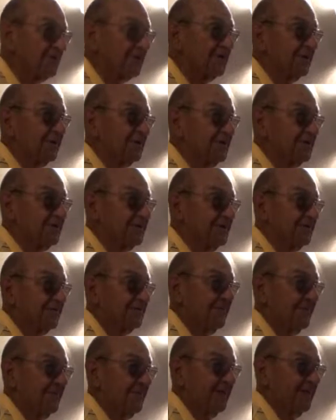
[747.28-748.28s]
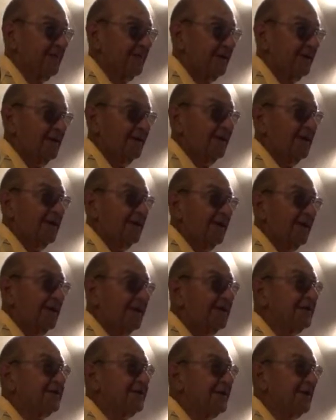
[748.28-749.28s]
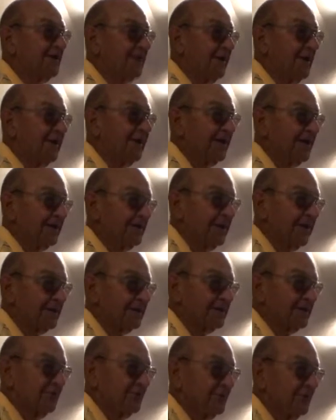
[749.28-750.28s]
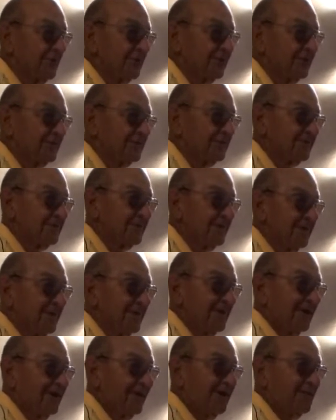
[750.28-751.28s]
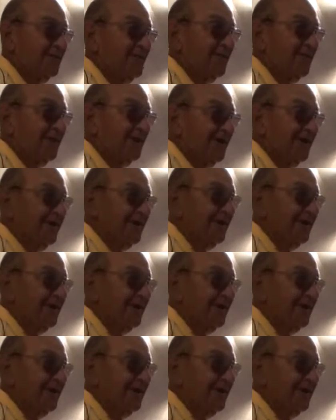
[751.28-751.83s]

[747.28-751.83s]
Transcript: tonnage. And it come back in about 2 weeks. And when I